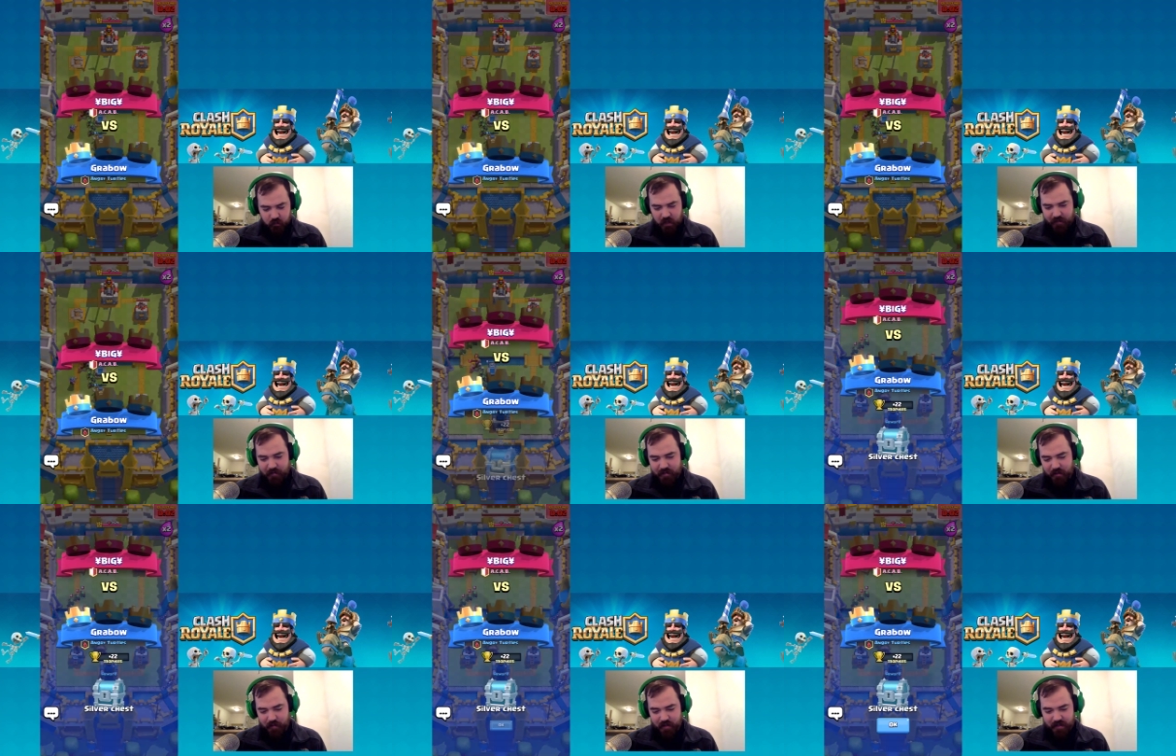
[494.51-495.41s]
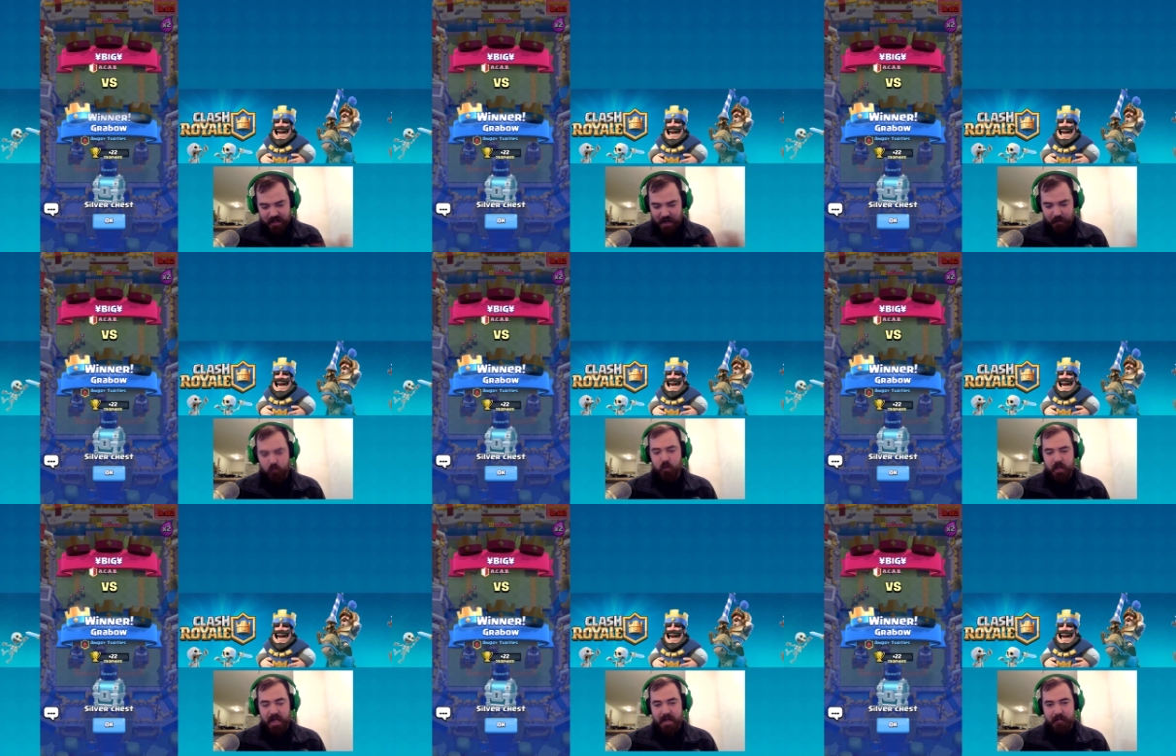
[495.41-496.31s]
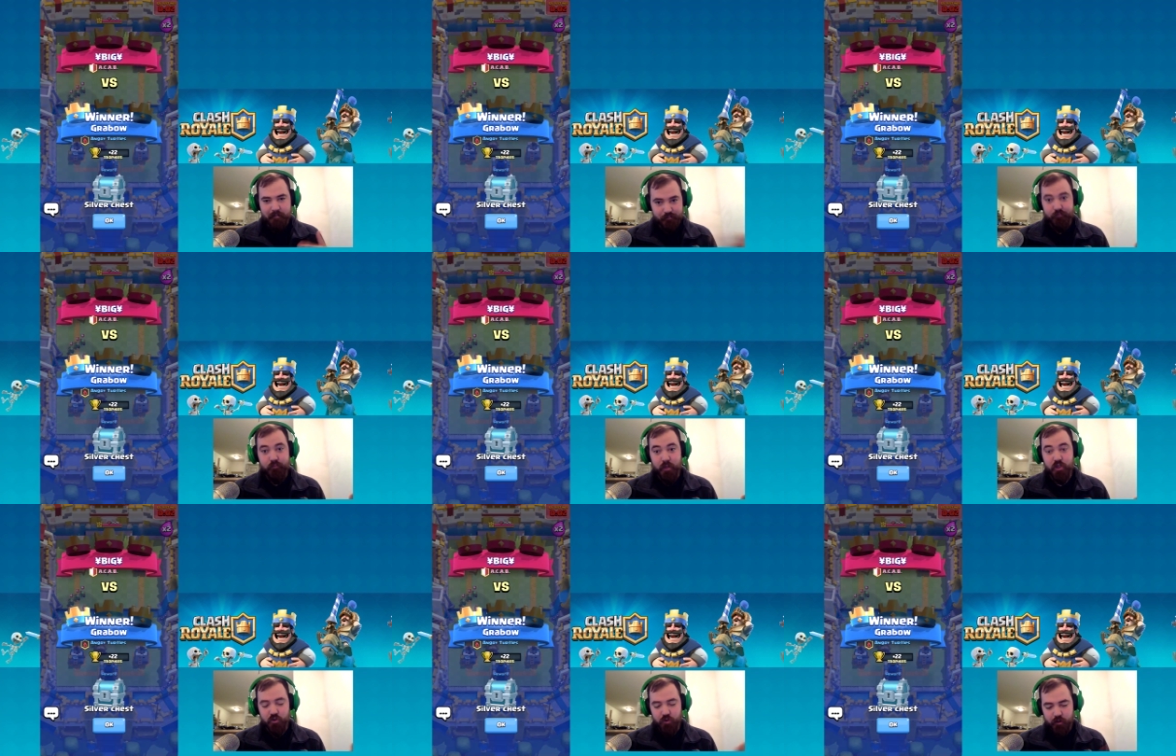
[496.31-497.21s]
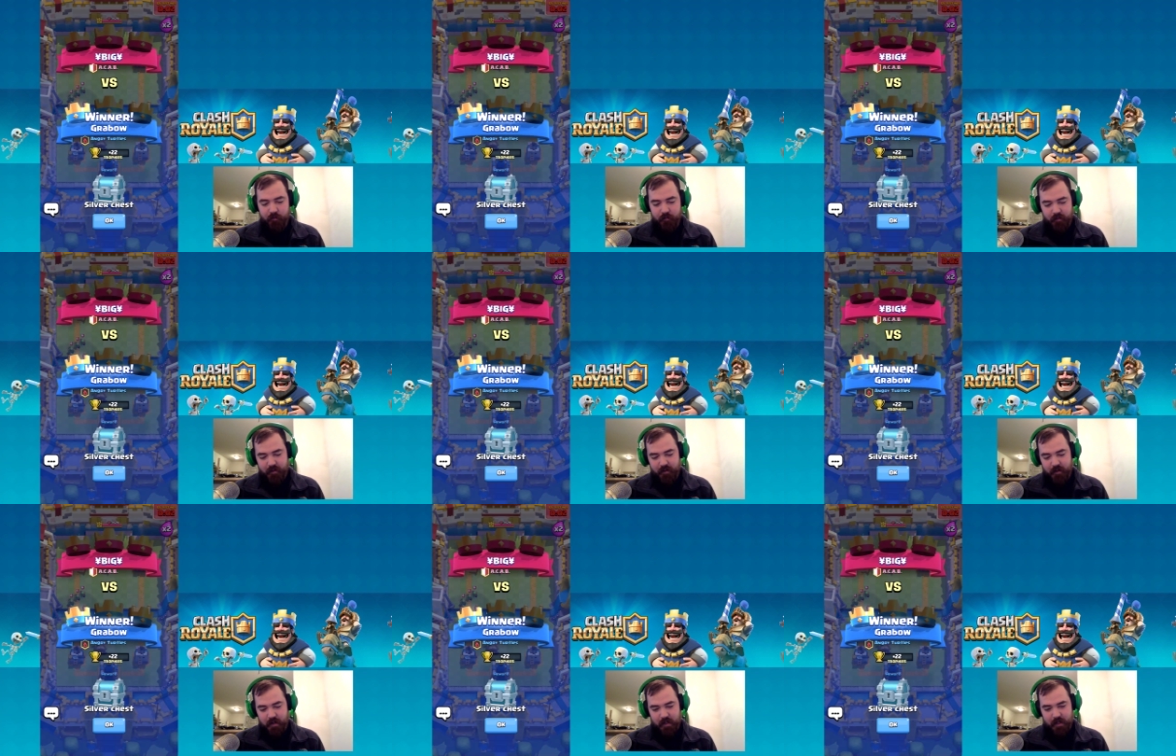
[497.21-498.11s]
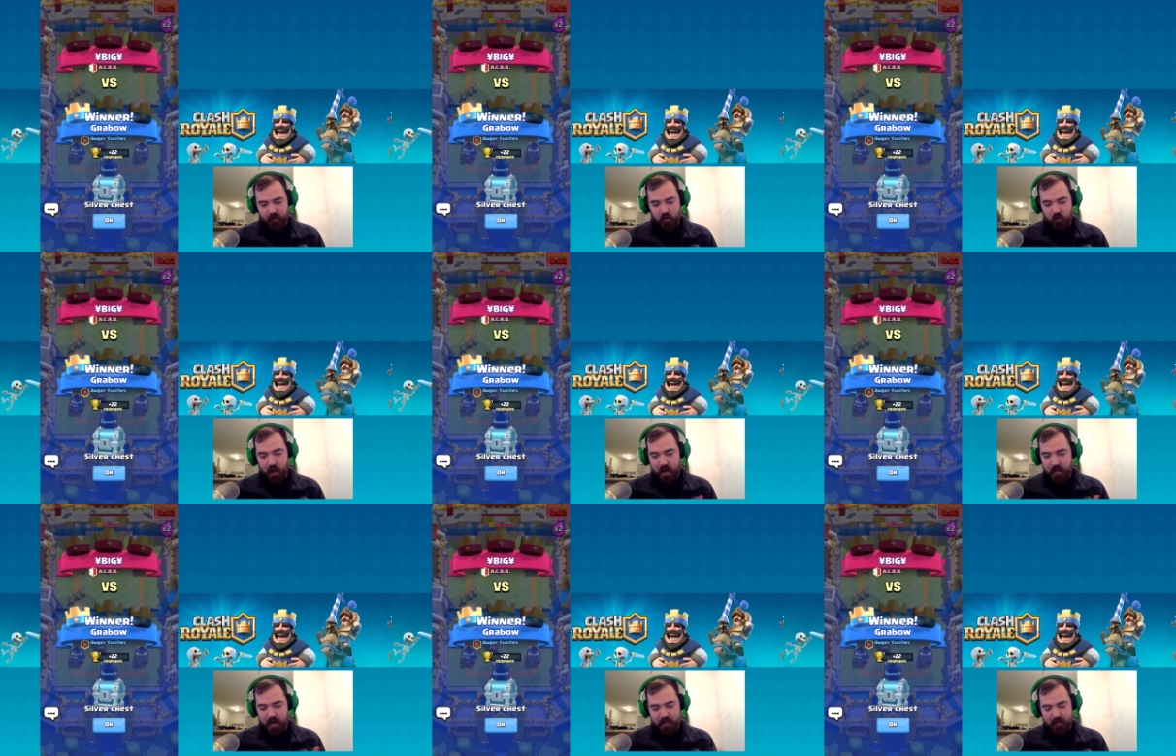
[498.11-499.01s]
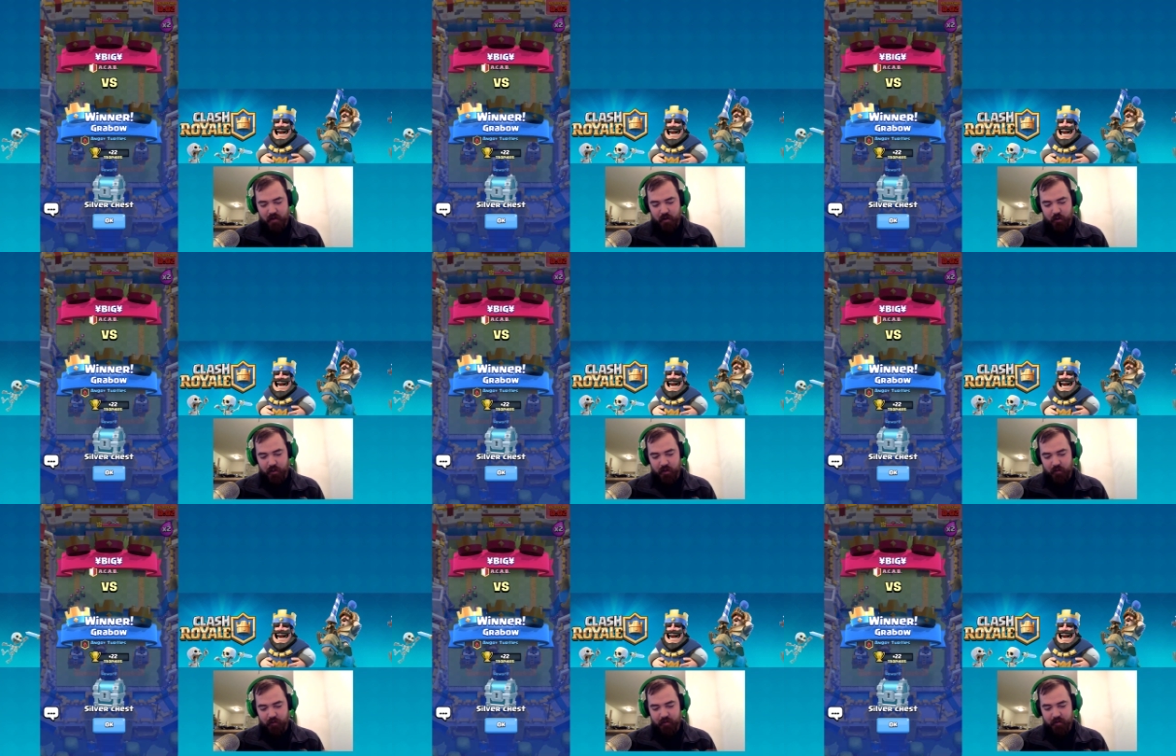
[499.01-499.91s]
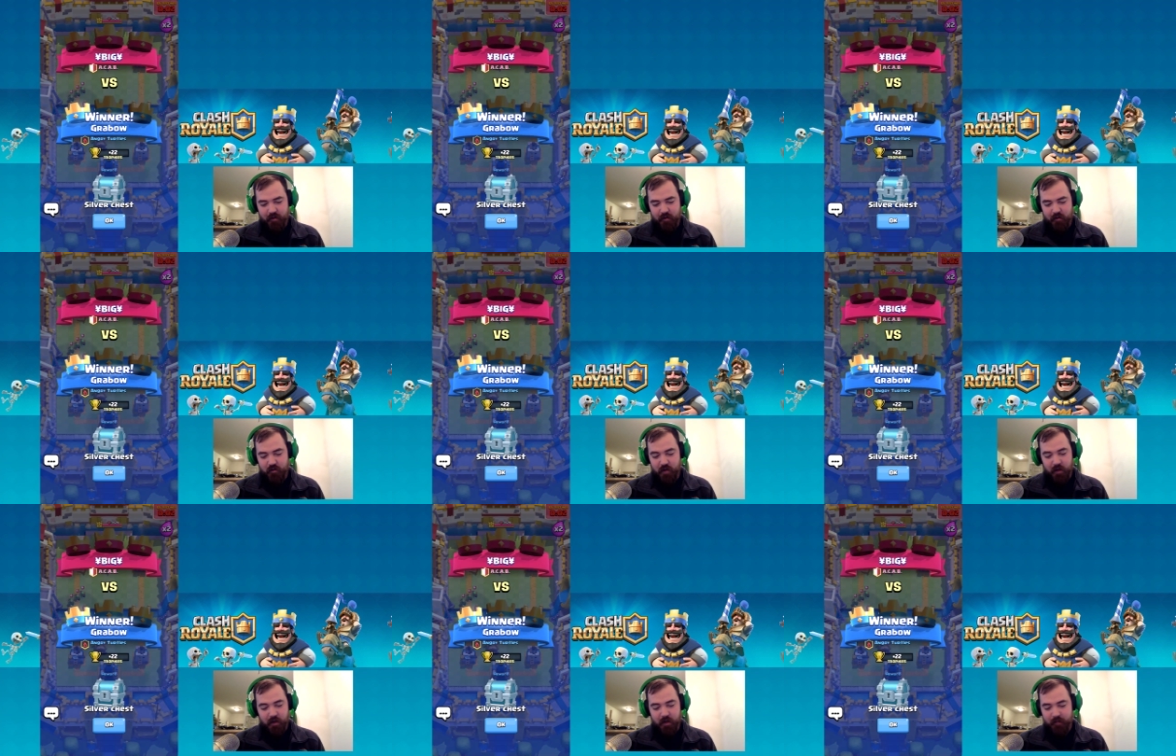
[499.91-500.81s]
If I didn't miss that, I would have won the game much sooner. I don't know why my finger let off right there. I was dragging it up.